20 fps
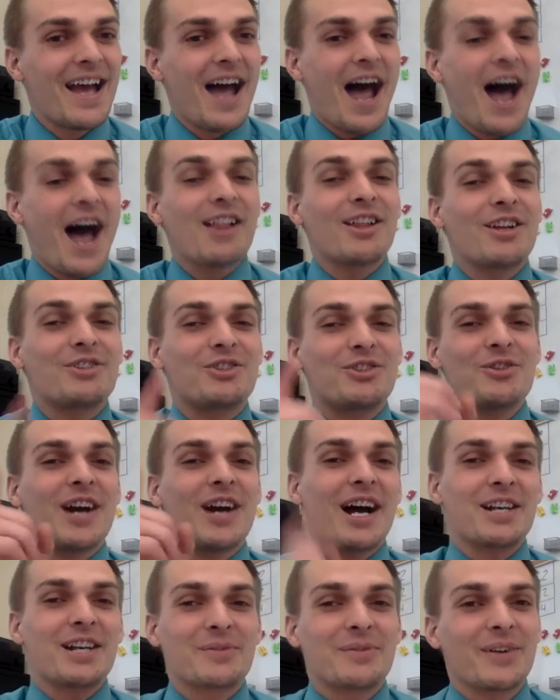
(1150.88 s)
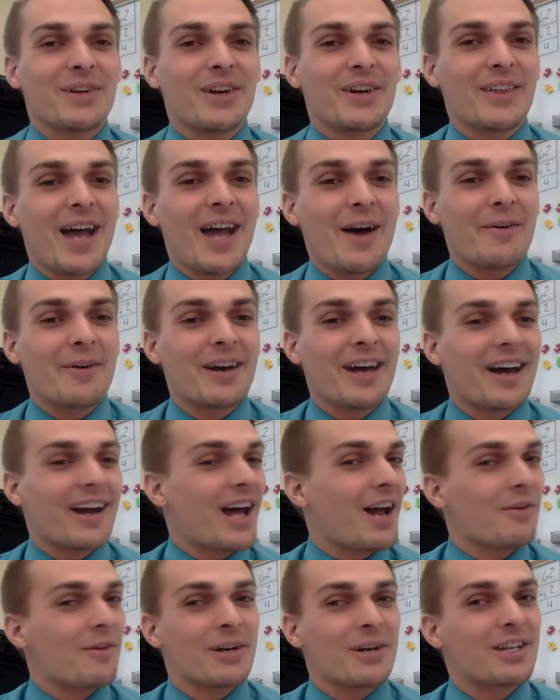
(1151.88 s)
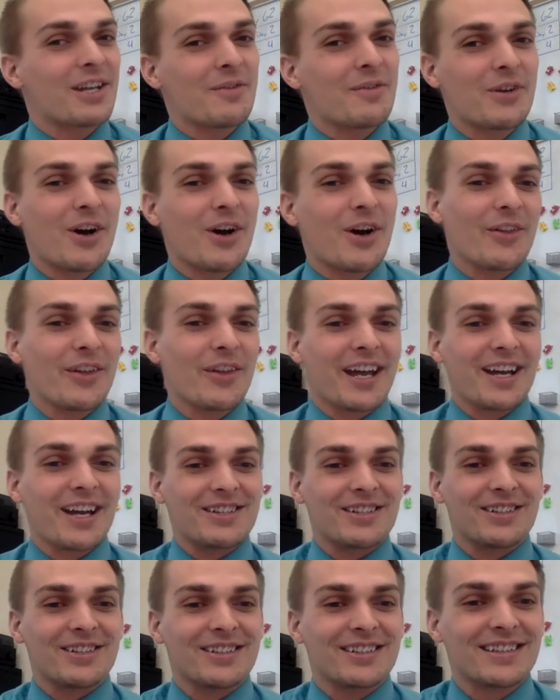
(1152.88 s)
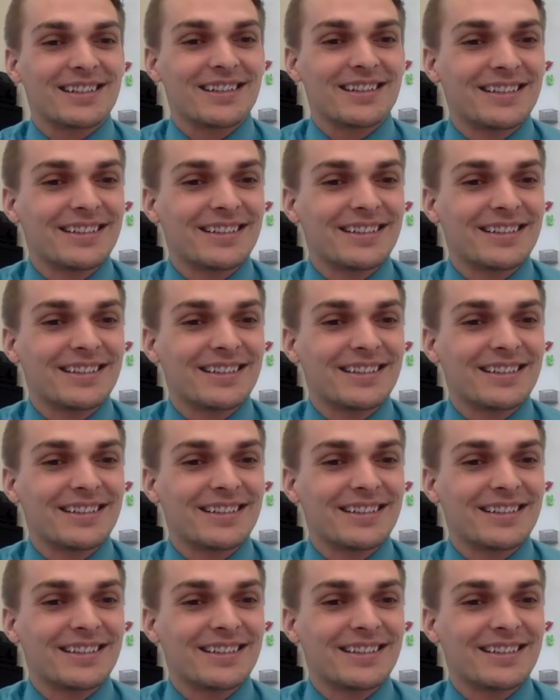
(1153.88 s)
I'll let you guys figure that one out. I don't want to give you all the answers.